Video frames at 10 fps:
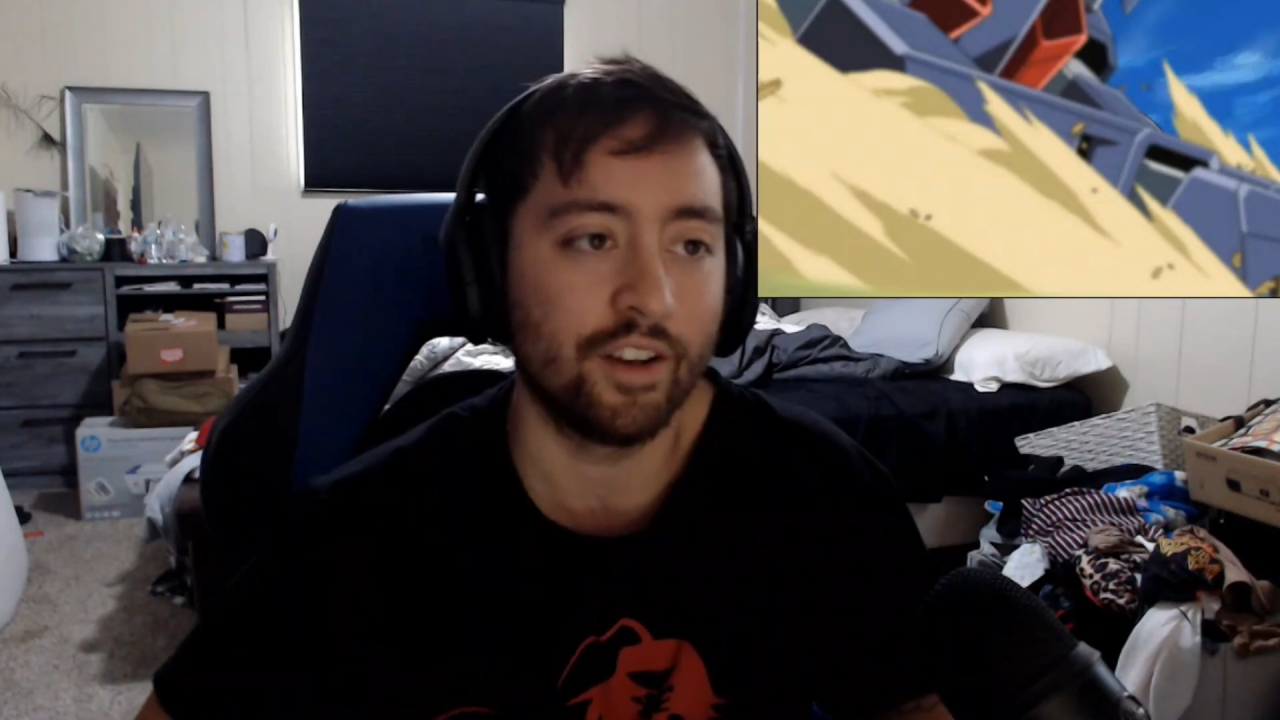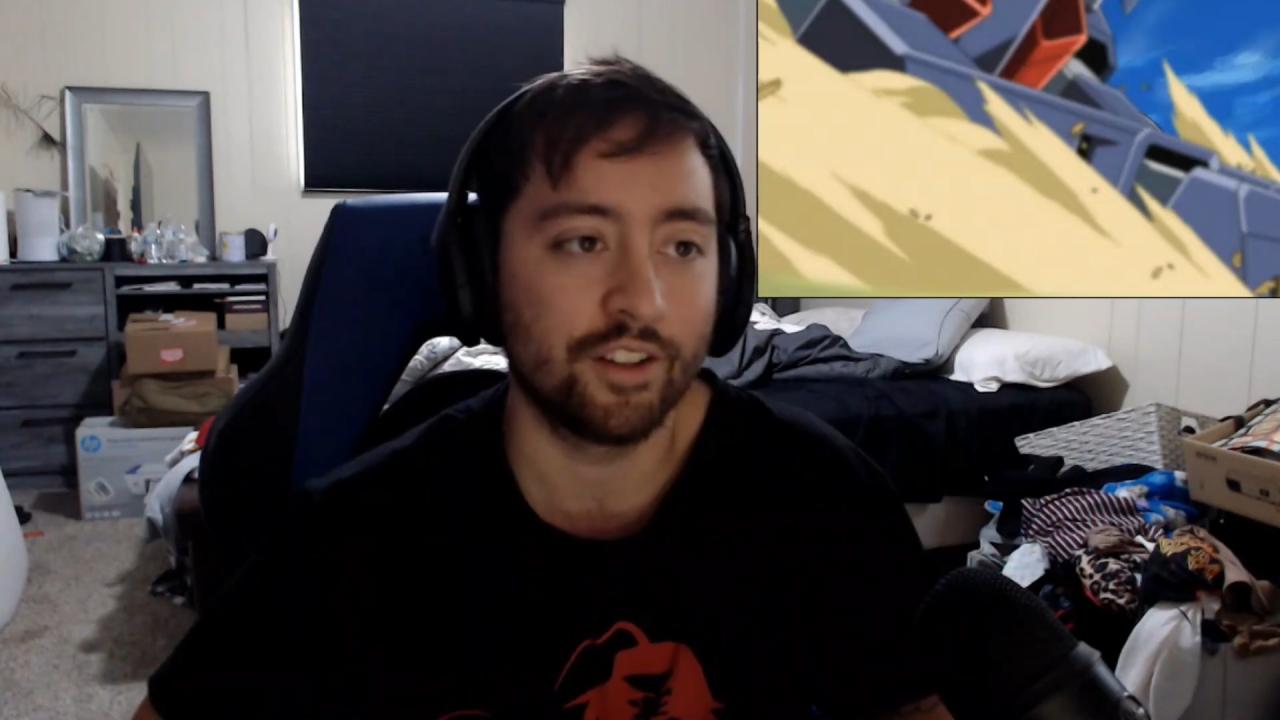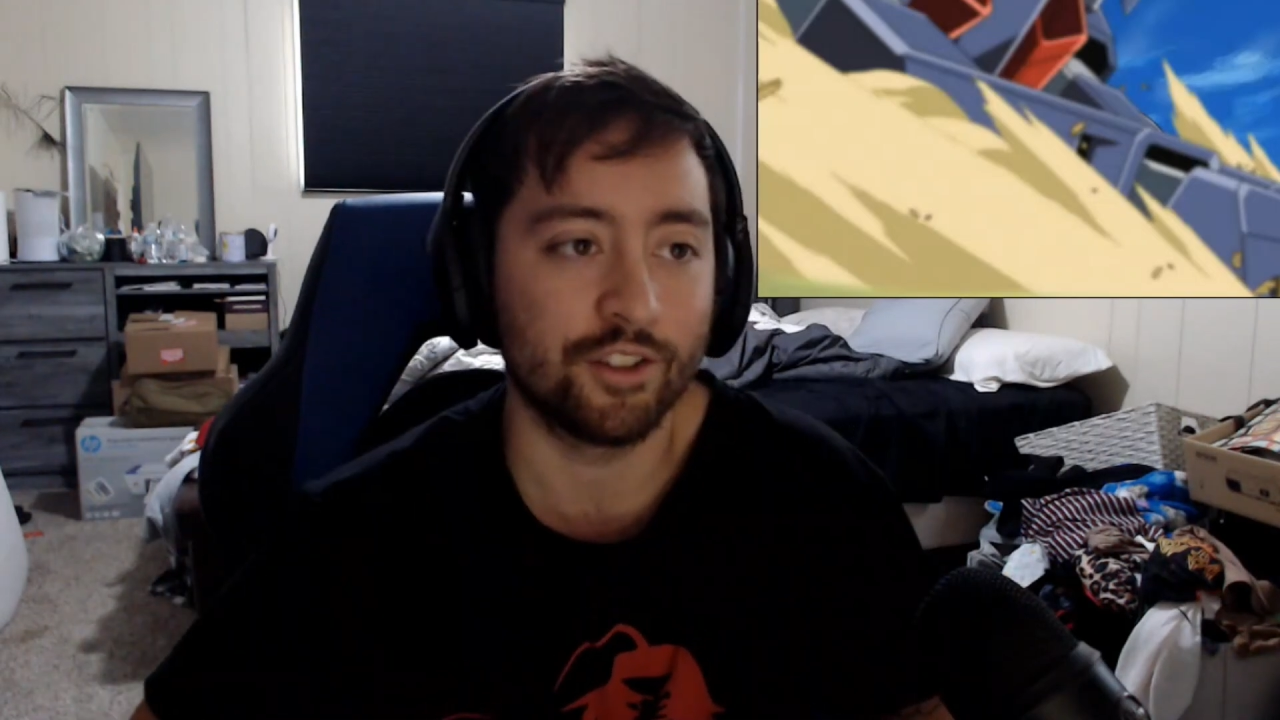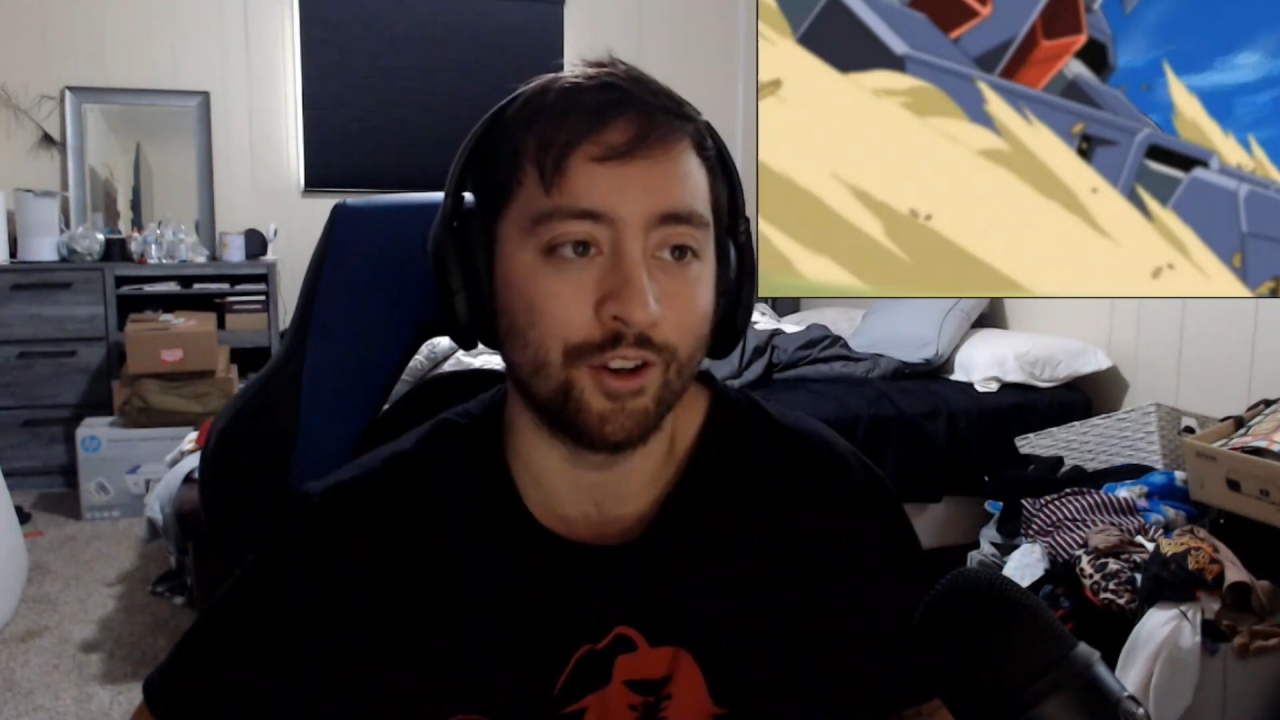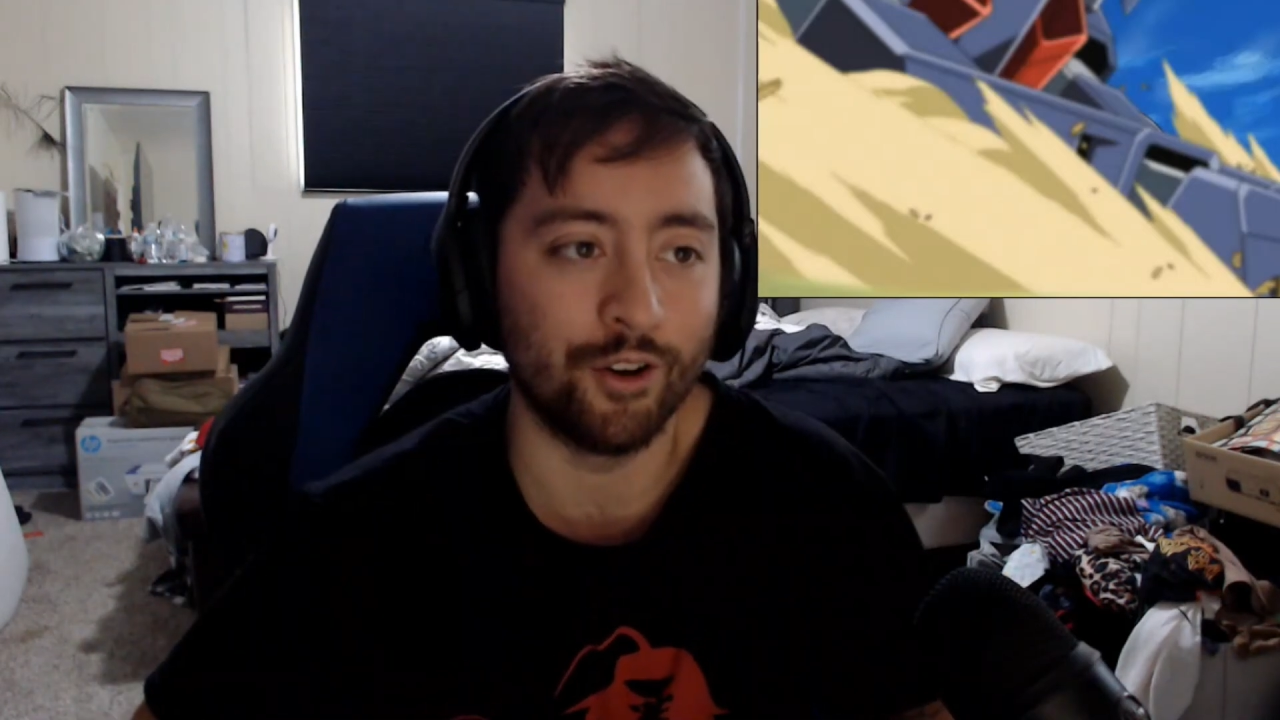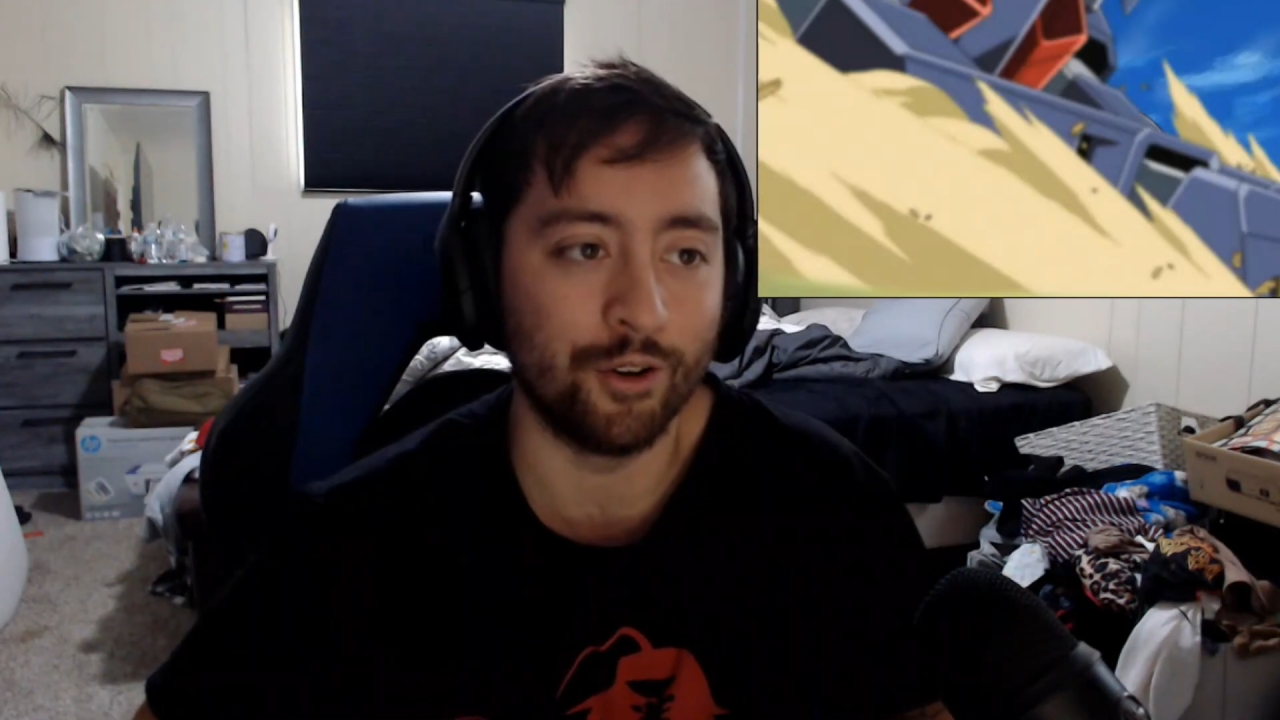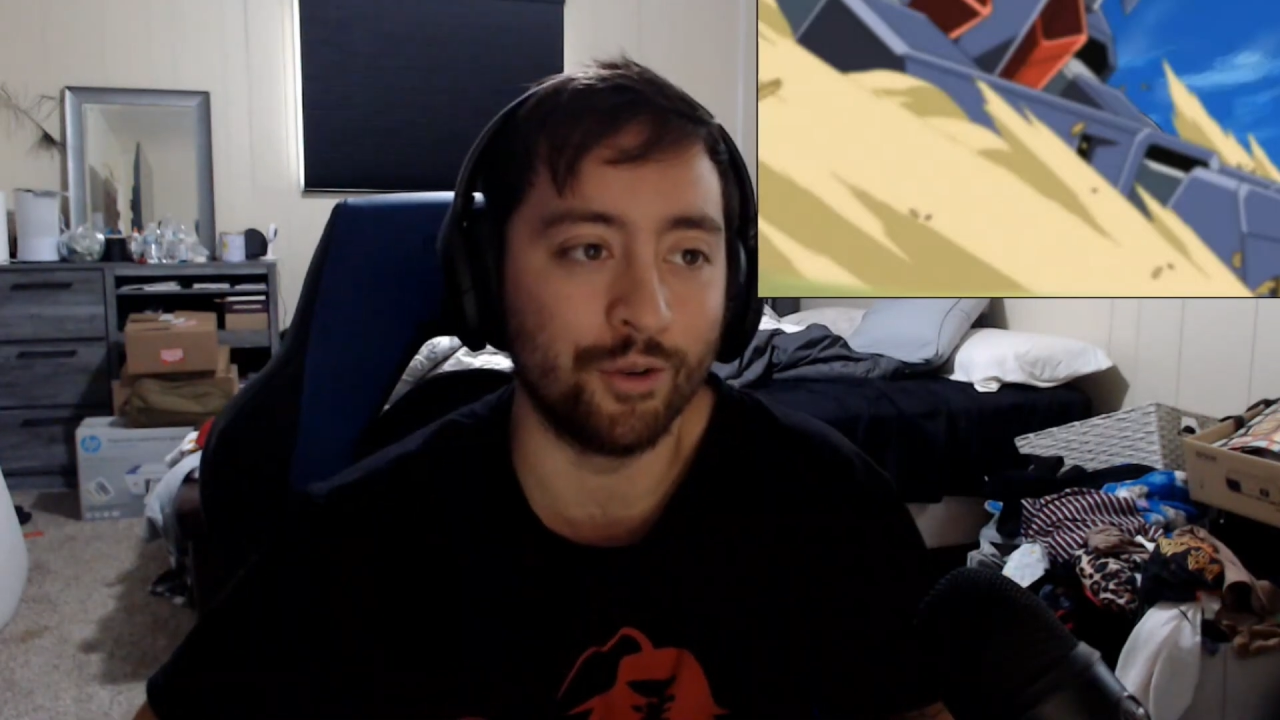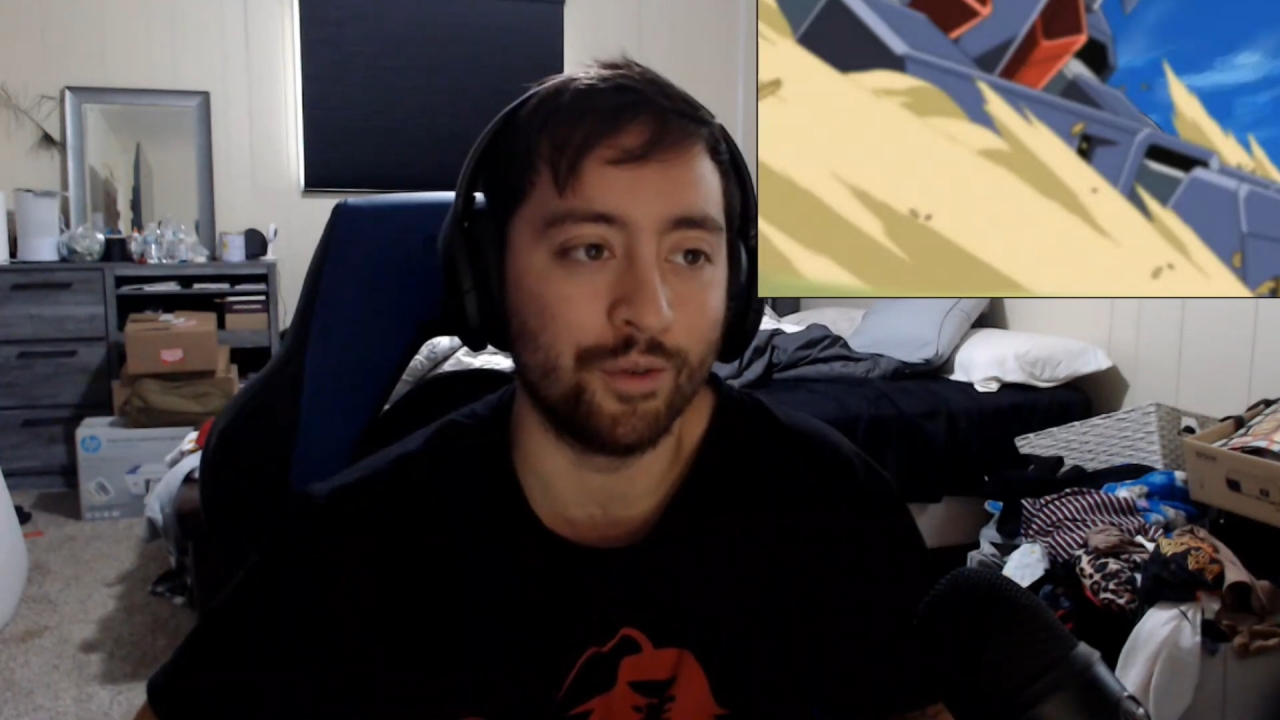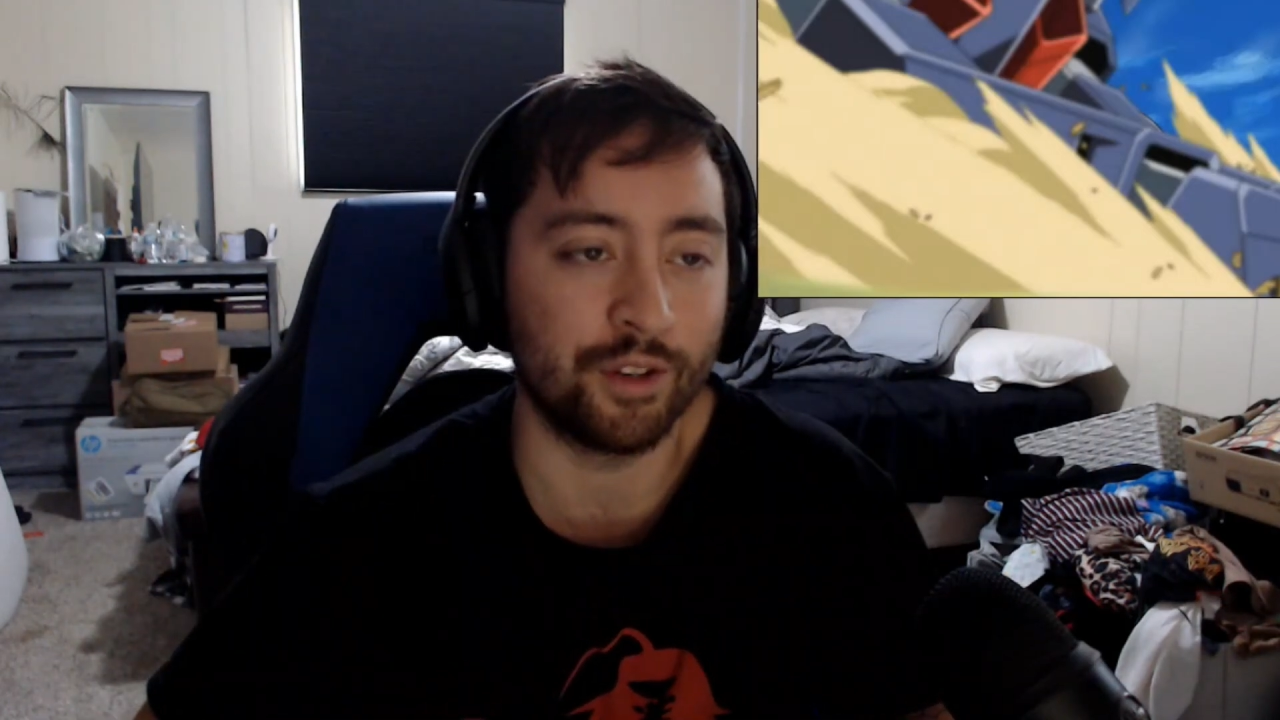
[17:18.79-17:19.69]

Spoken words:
So